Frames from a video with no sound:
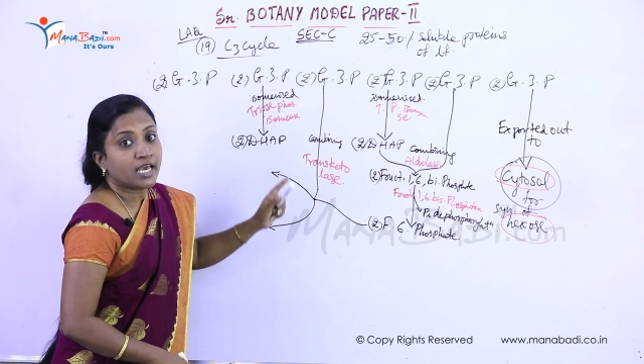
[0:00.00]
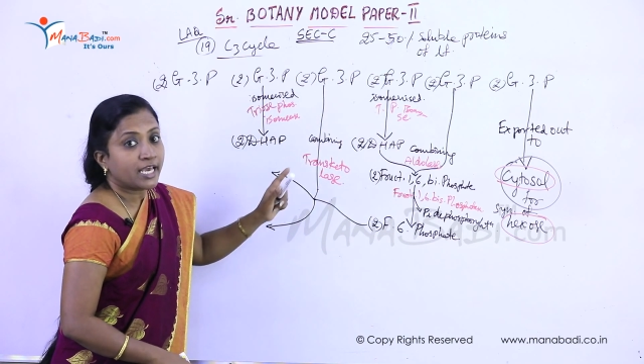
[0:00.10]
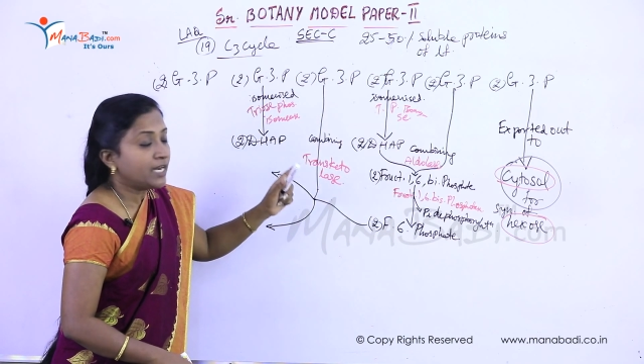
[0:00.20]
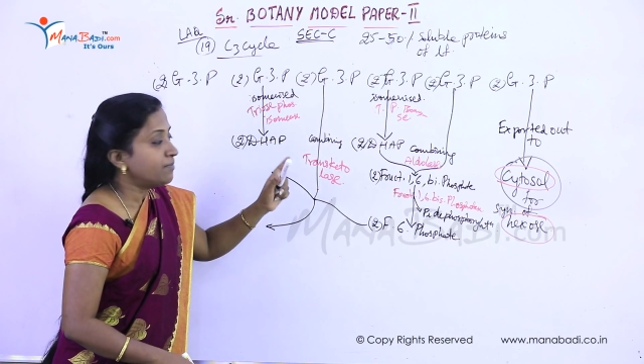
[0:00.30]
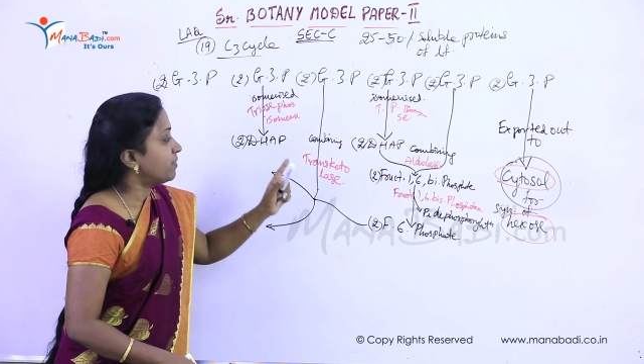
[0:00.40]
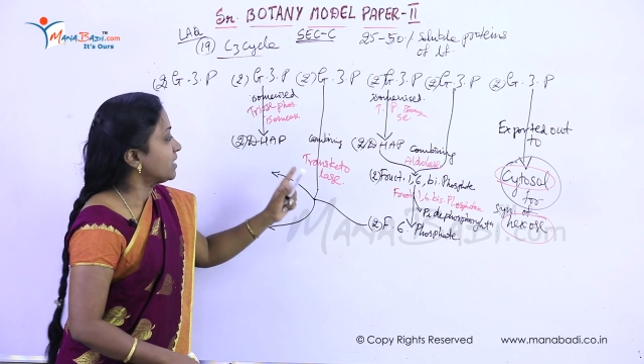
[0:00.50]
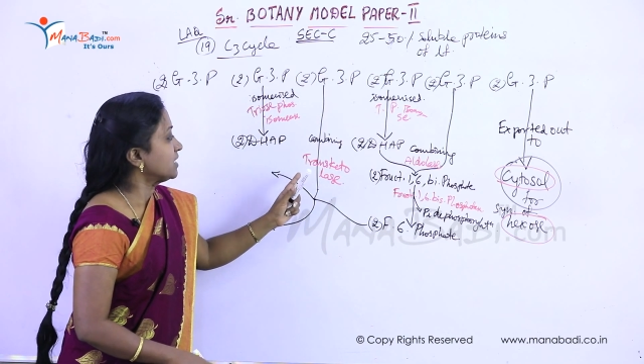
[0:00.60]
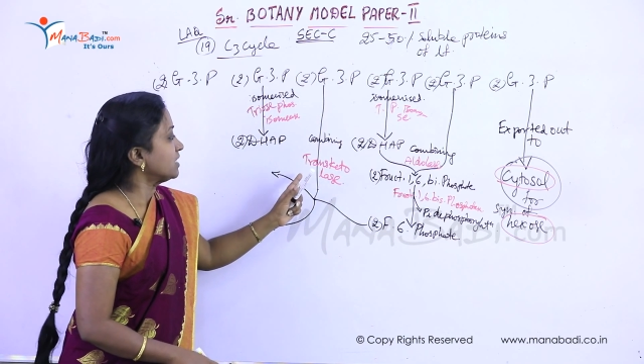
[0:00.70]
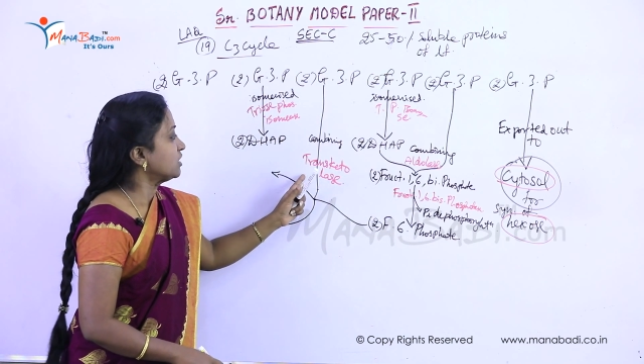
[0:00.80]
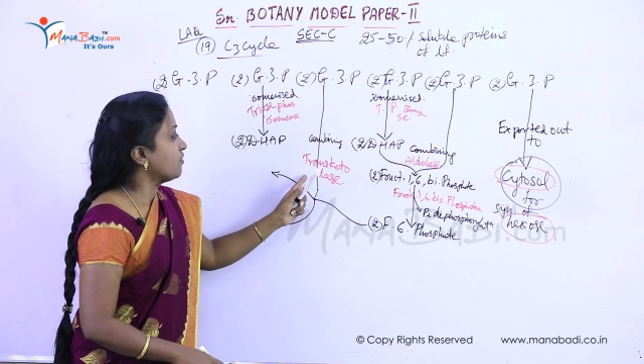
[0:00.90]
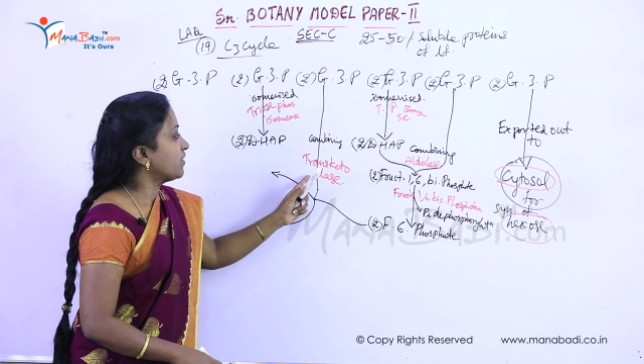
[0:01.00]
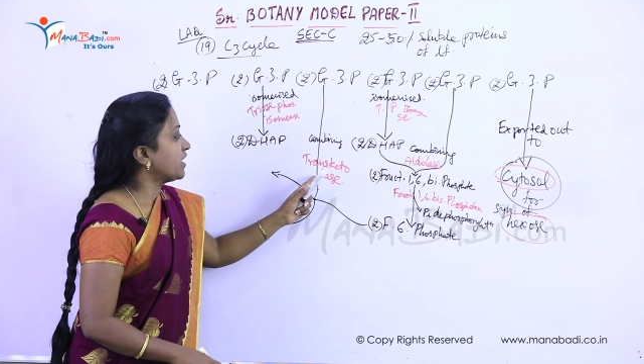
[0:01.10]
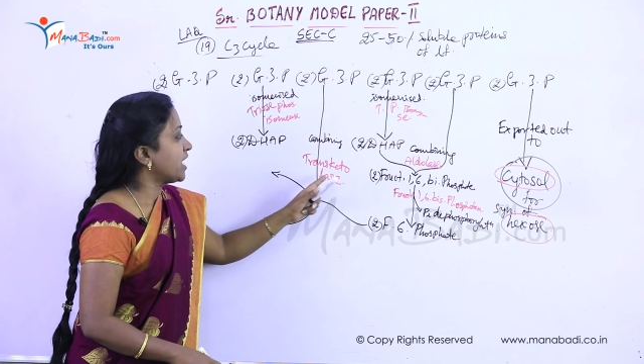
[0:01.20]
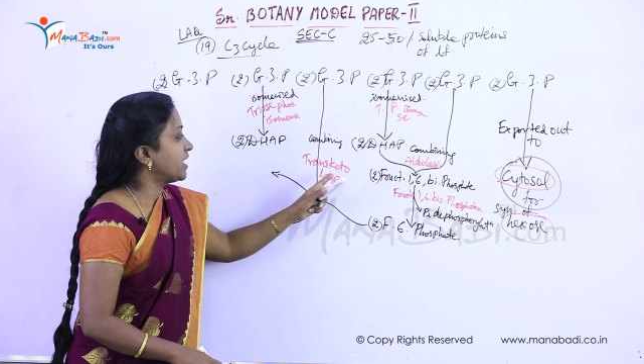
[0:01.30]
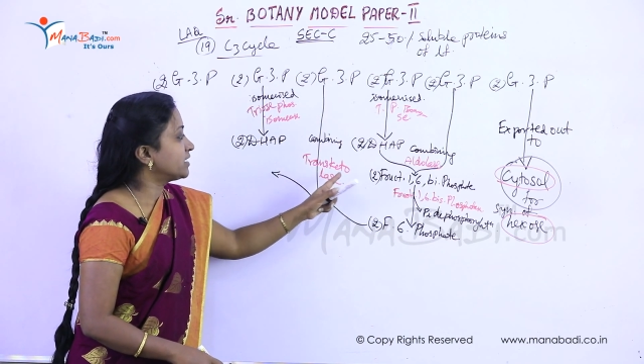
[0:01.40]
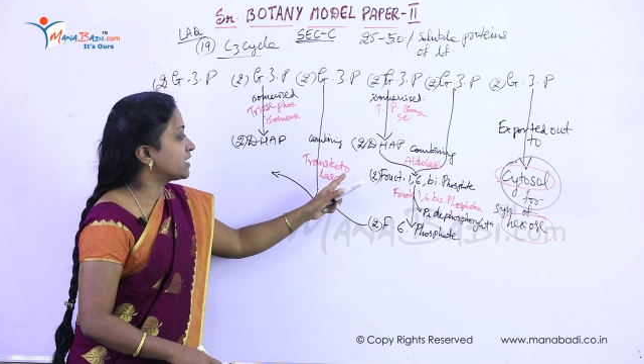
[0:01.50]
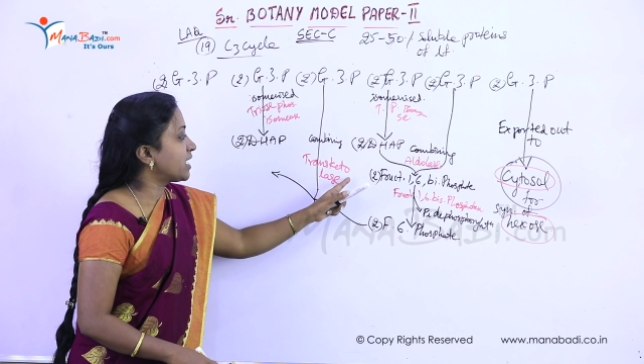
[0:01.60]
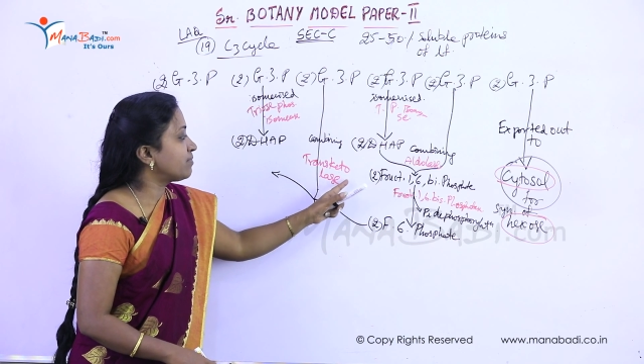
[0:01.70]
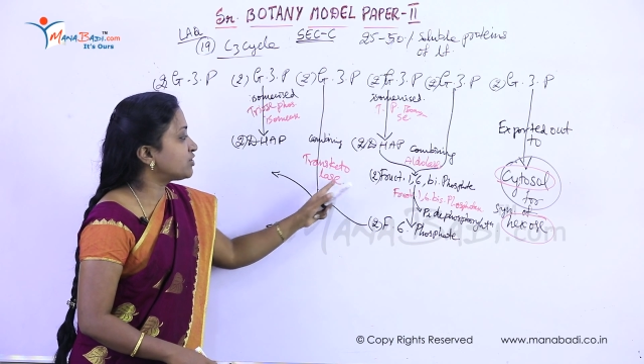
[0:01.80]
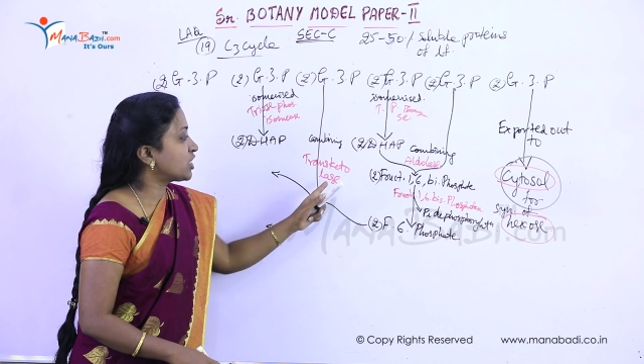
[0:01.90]
in presence of an
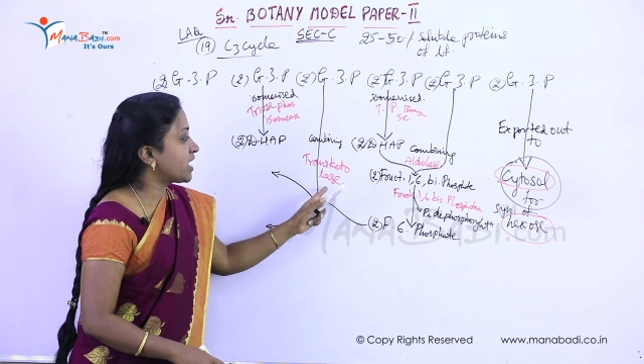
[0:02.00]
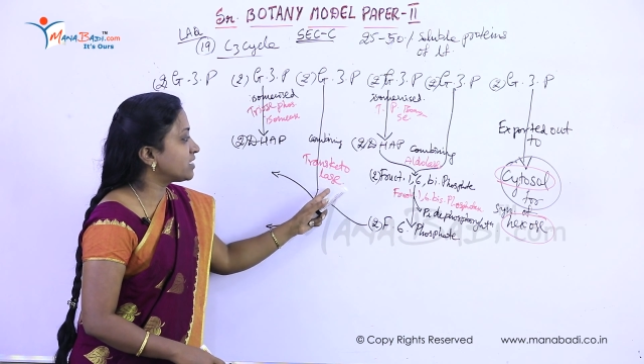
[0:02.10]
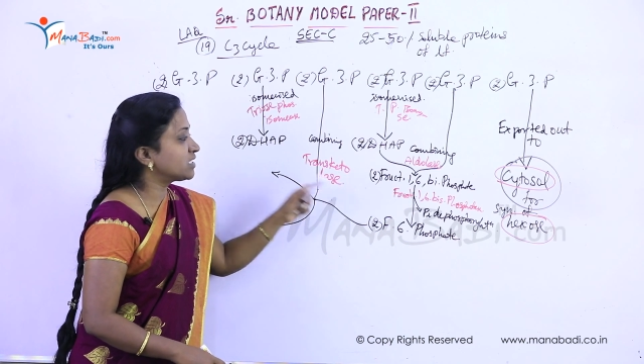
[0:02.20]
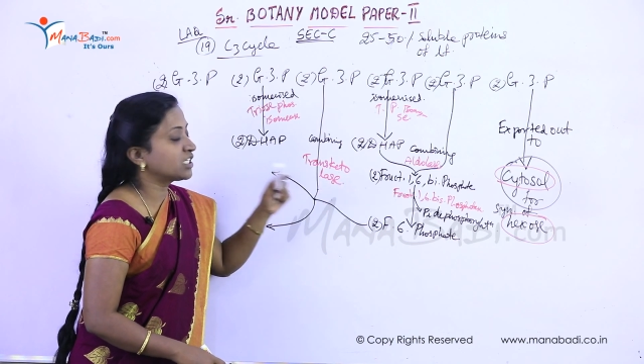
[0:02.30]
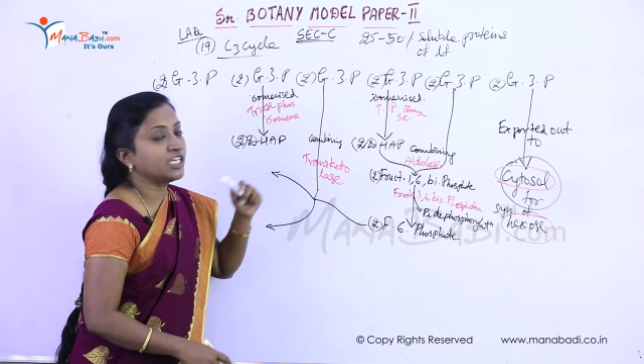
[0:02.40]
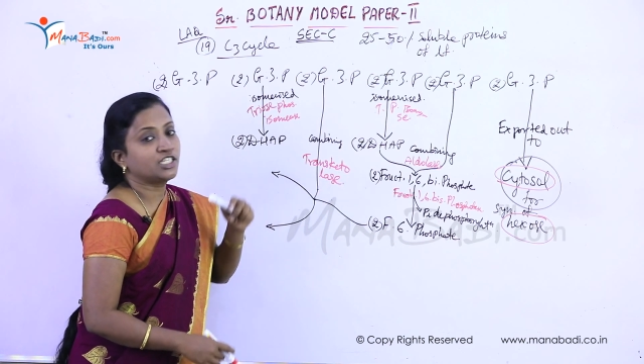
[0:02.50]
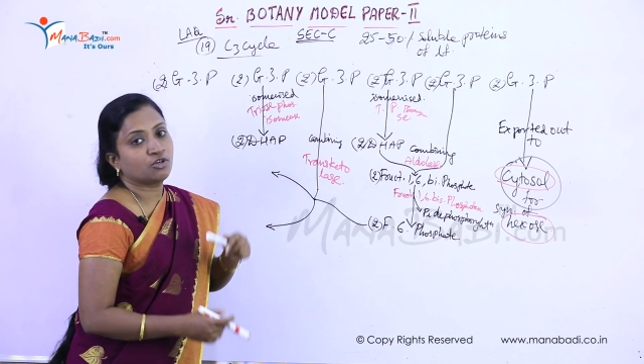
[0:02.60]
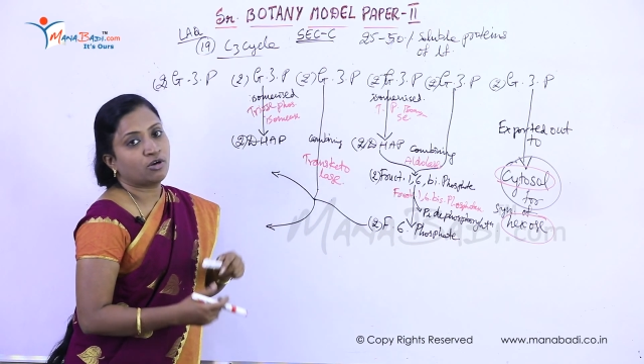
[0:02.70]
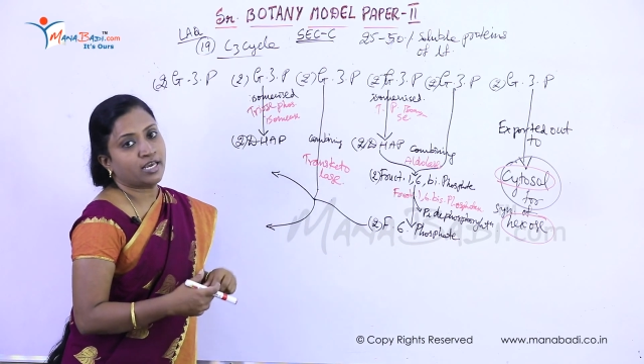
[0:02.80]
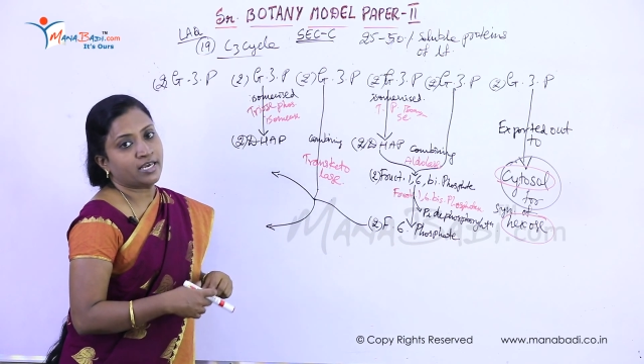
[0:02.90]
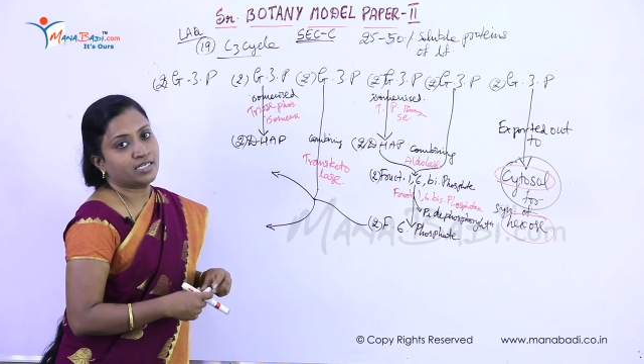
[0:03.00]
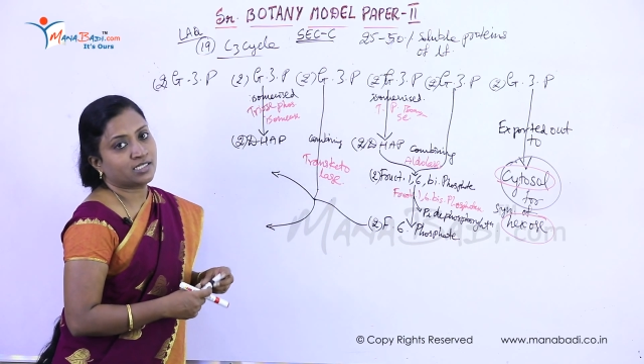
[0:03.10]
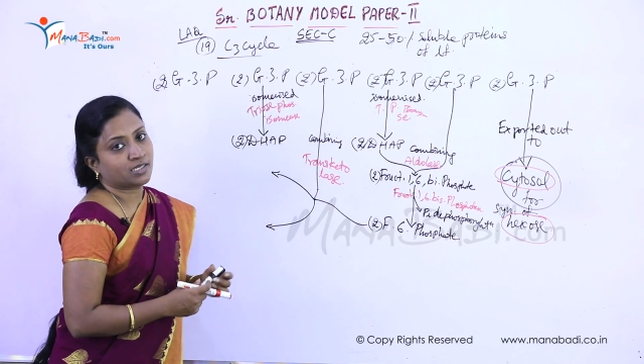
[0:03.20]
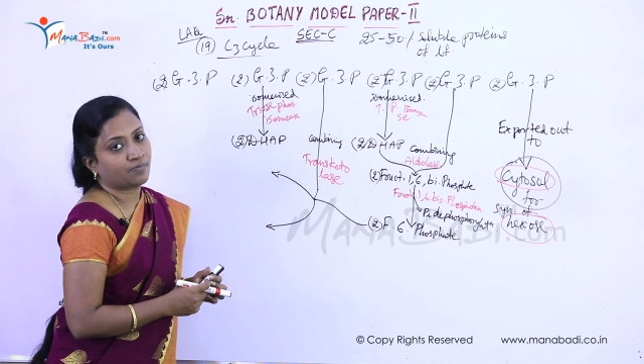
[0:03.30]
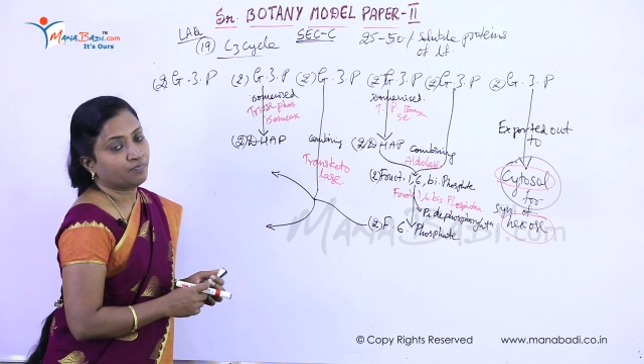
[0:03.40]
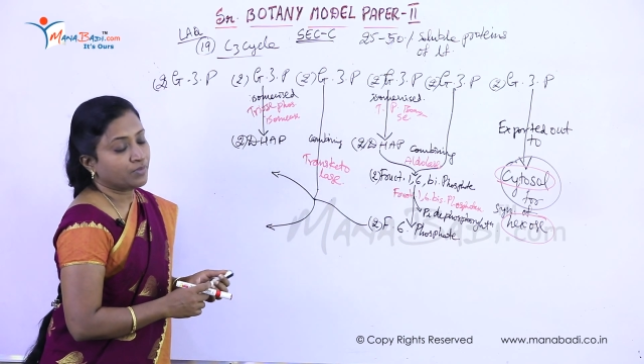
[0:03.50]
enzyme transketolase.